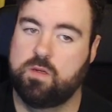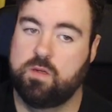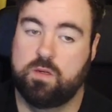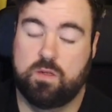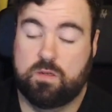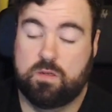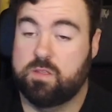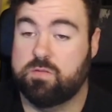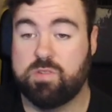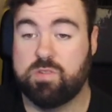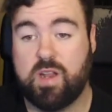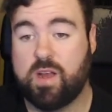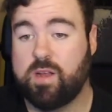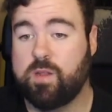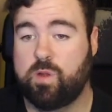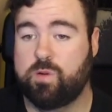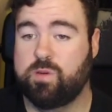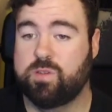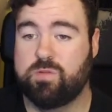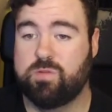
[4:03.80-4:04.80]
It's
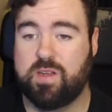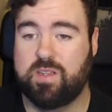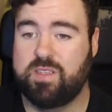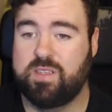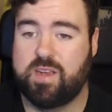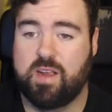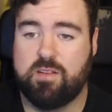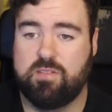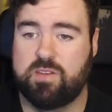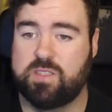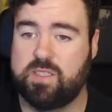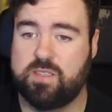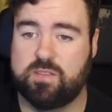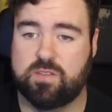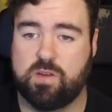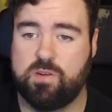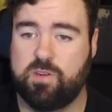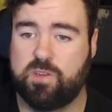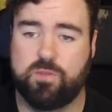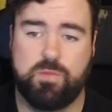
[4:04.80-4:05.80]
Ronaldo as well. He guarantees
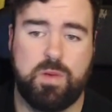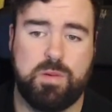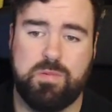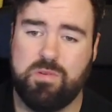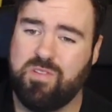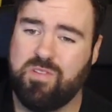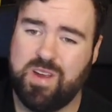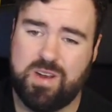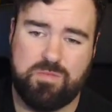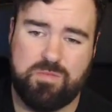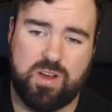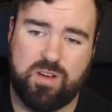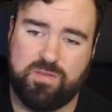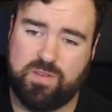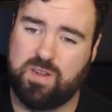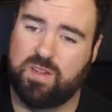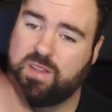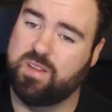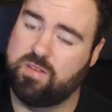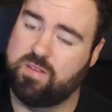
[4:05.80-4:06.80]
goals. People write him off
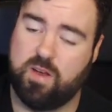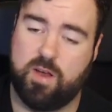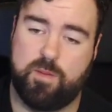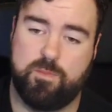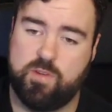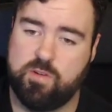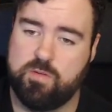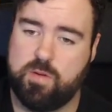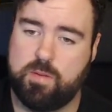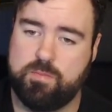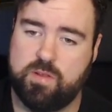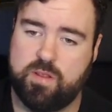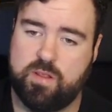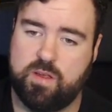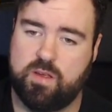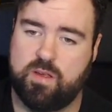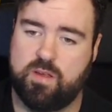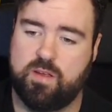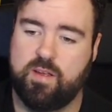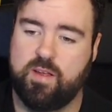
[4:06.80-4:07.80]
all the time. Do you remember
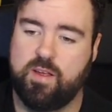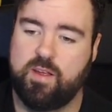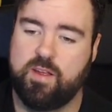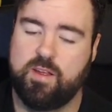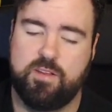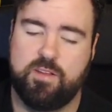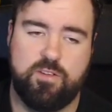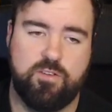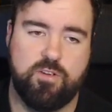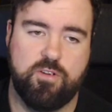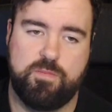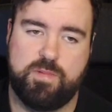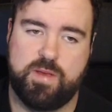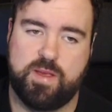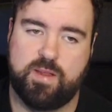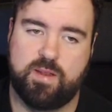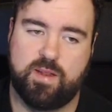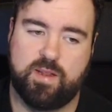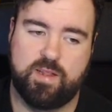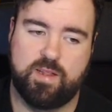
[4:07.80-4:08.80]
the
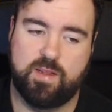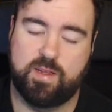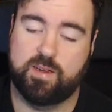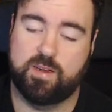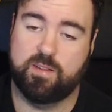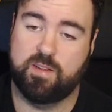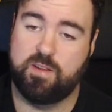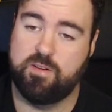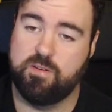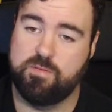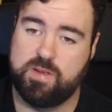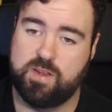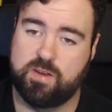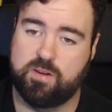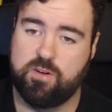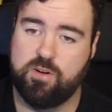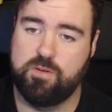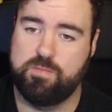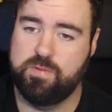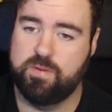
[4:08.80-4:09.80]
European
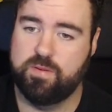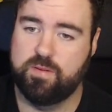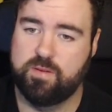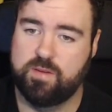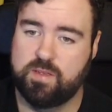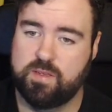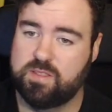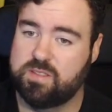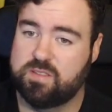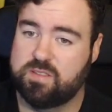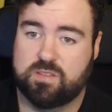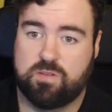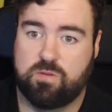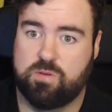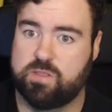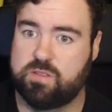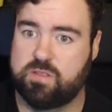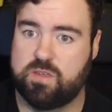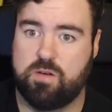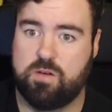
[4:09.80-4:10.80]
Cup?
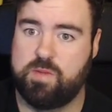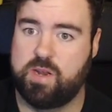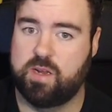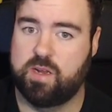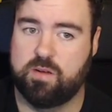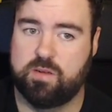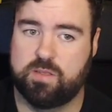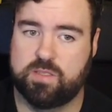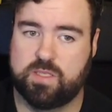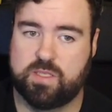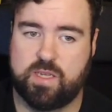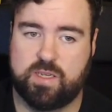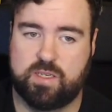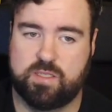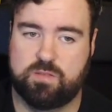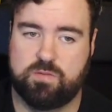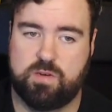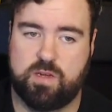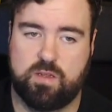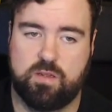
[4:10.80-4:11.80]
Scored so many goals at that as
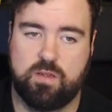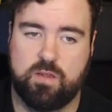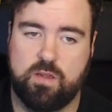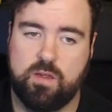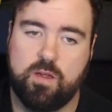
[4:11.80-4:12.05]
well.